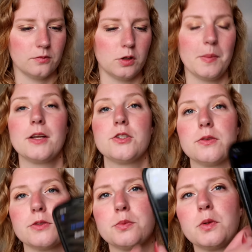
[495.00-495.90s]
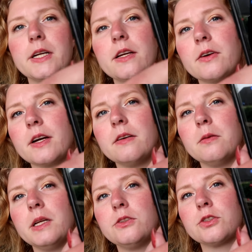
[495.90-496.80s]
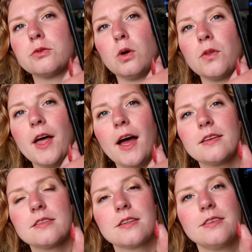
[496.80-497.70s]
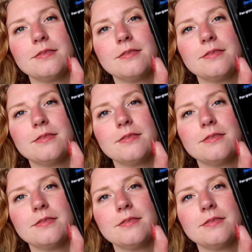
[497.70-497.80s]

Reminds You of Spring. Okay, we just rolled that.